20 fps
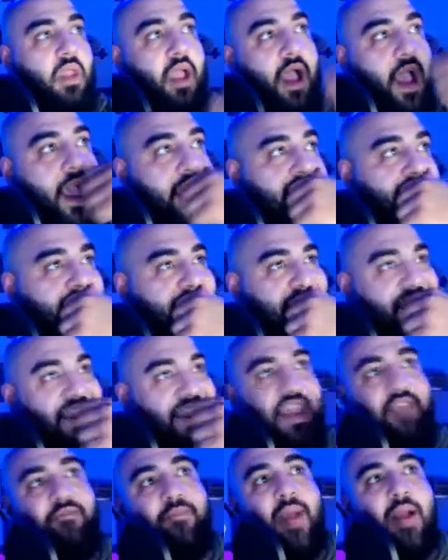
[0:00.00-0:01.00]

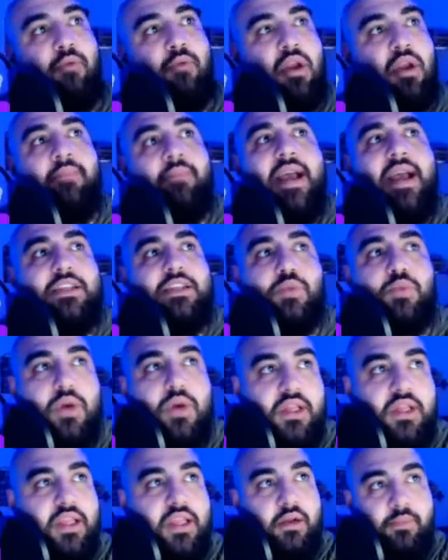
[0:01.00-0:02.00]
If my running backs were a
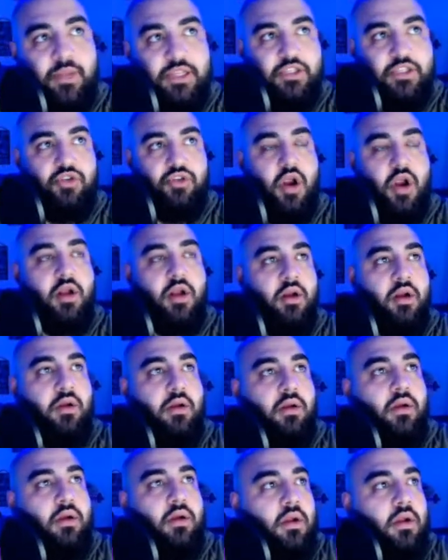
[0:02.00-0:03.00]
little bit stronger,
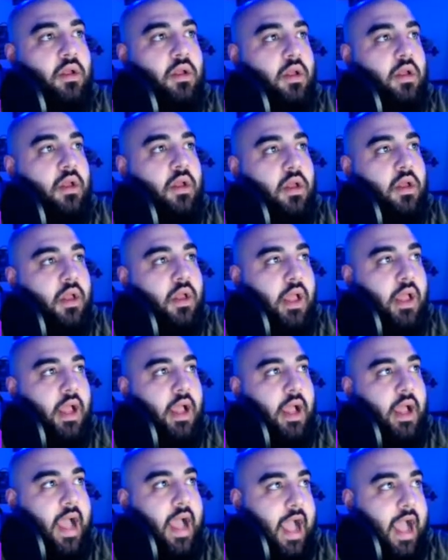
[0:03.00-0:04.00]

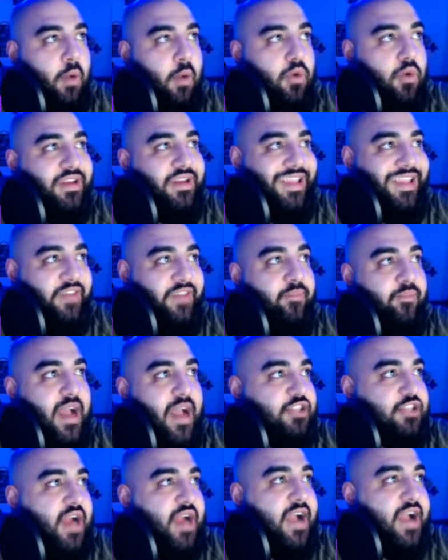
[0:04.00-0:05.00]
I would give my
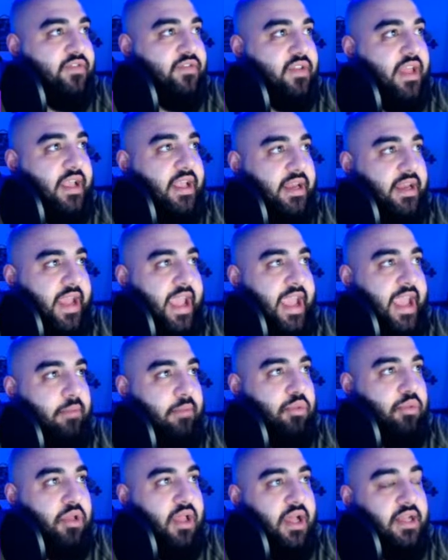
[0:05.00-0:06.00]
draft like an A+,
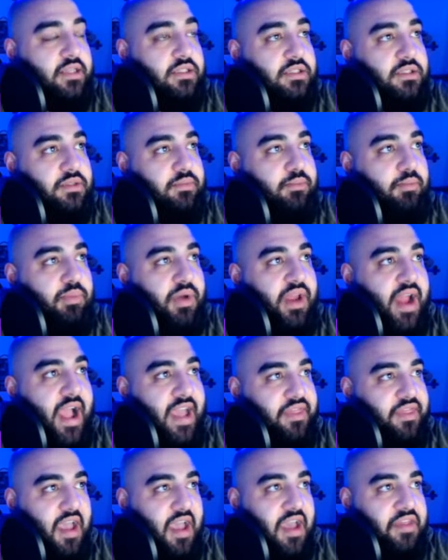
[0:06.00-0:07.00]
but
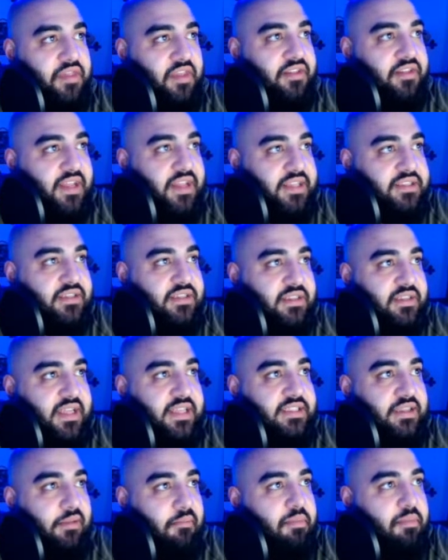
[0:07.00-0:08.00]
I think
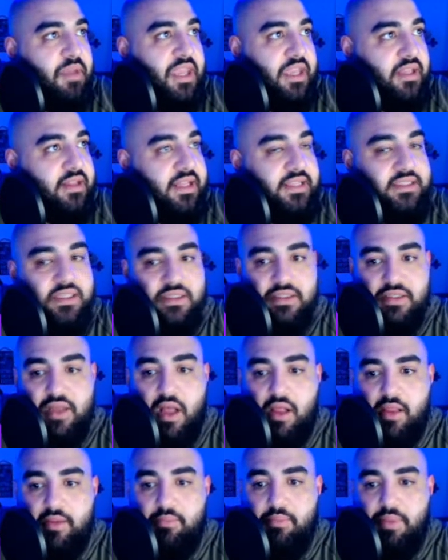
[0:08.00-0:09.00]
that's a B. That's a
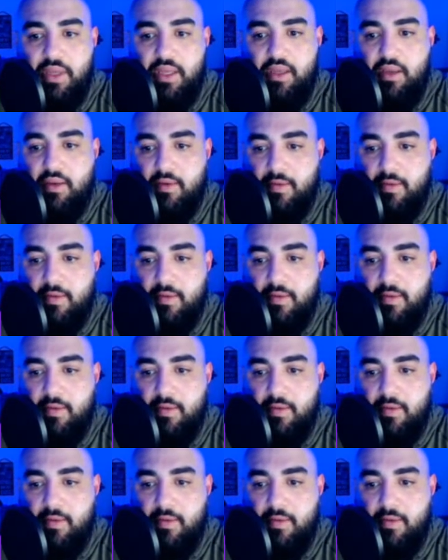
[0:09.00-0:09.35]
solid B.